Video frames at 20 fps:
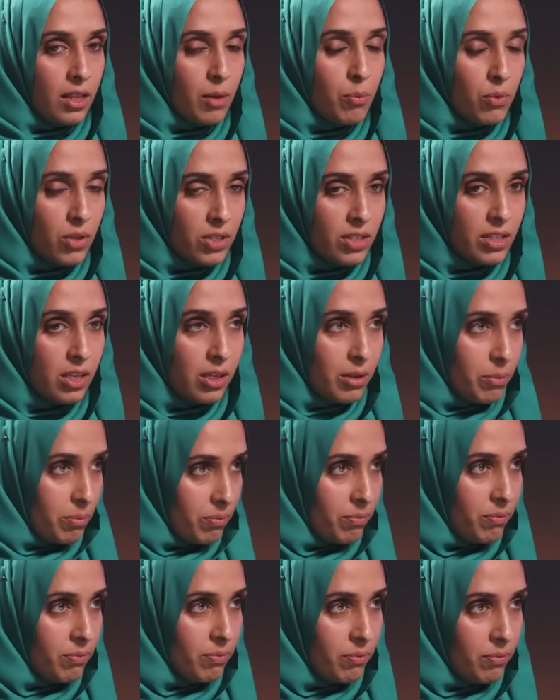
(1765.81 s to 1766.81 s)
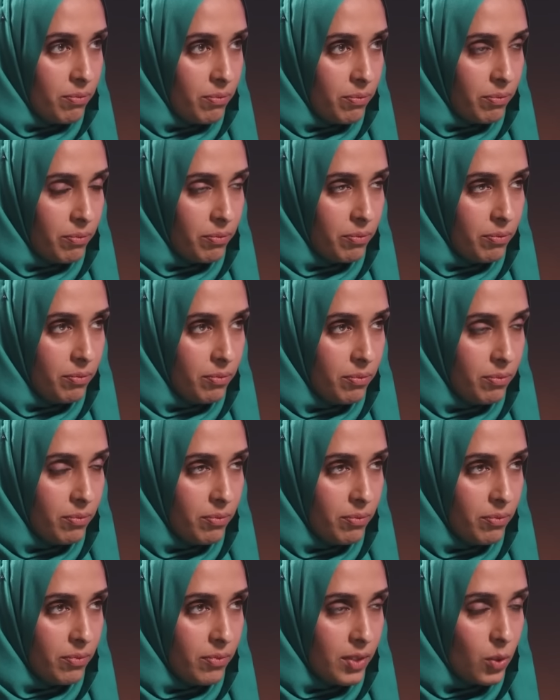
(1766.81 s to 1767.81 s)
the Muslim,
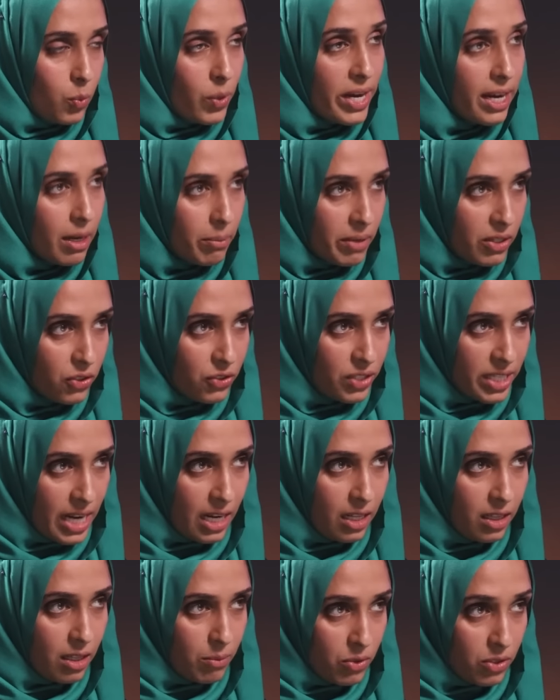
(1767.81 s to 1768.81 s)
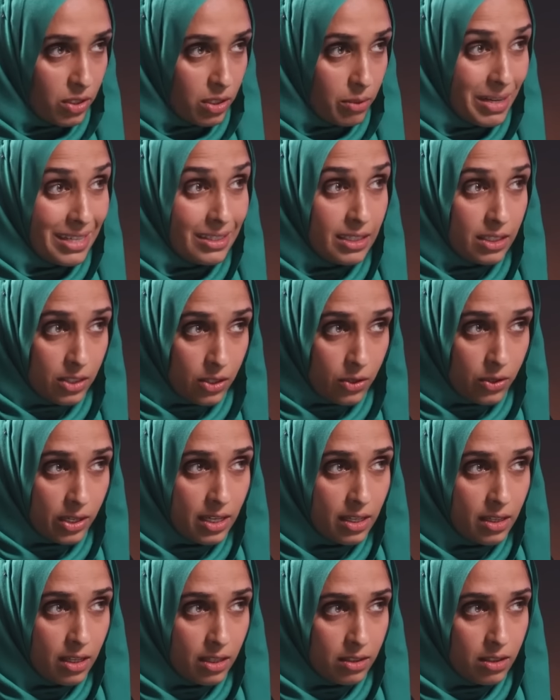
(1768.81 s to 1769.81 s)
the way I'm understanding the Muslim as a
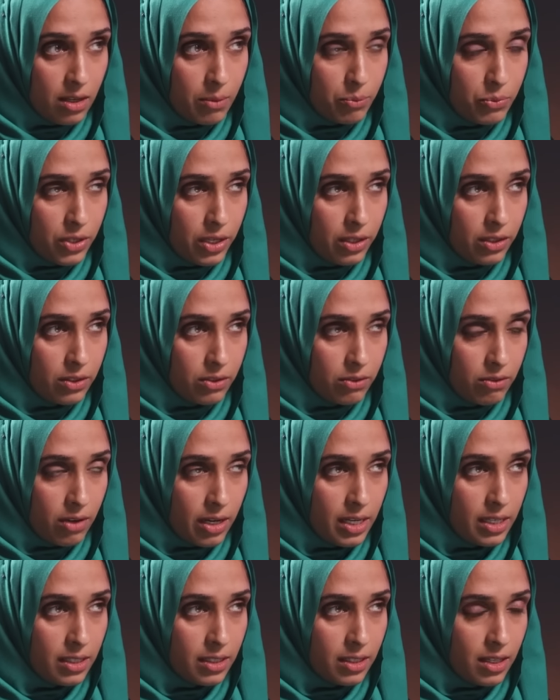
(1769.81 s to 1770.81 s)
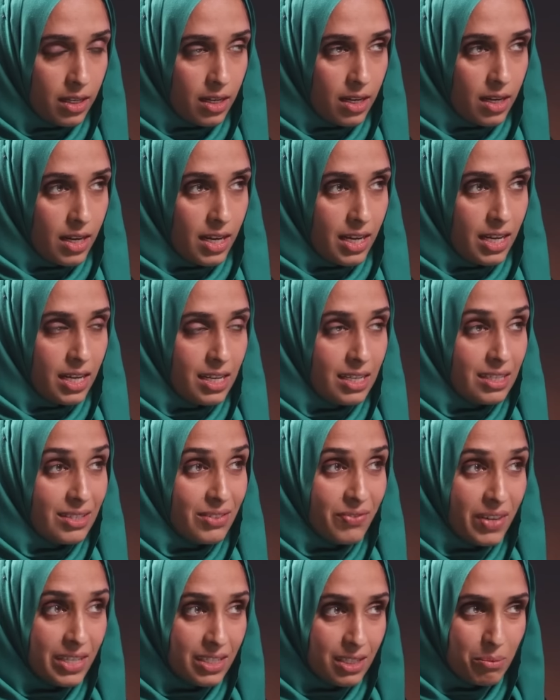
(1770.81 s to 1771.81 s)
Tawhidic subject, right,
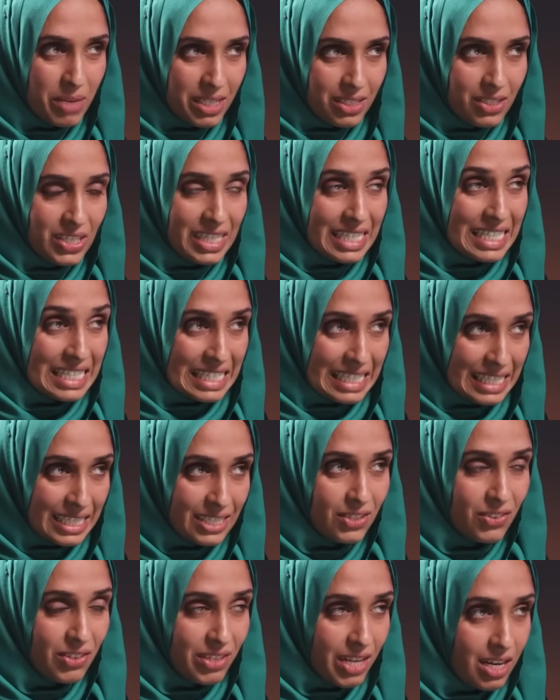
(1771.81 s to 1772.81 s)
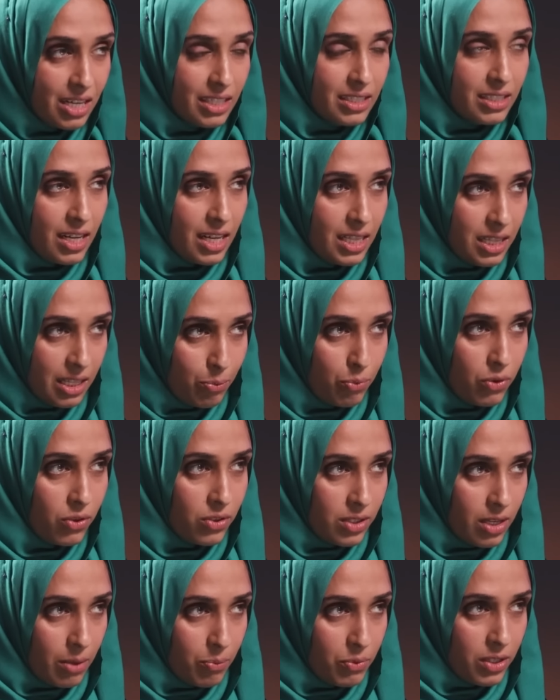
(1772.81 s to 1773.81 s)
is fundamentally still not a
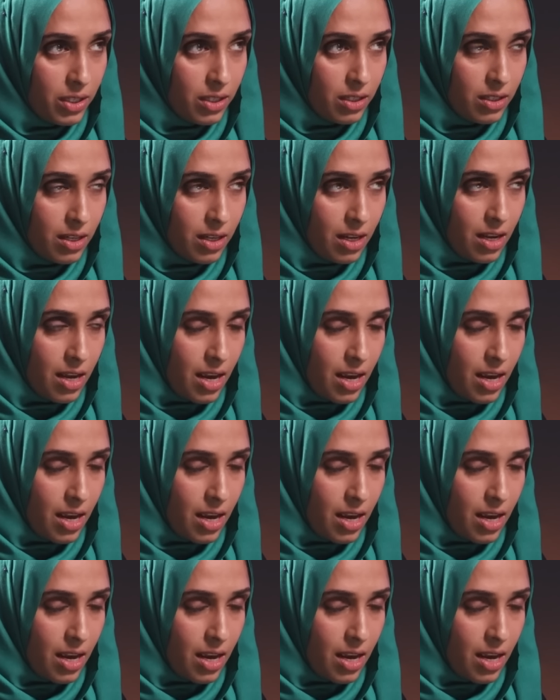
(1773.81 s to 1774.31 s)
liberal subject.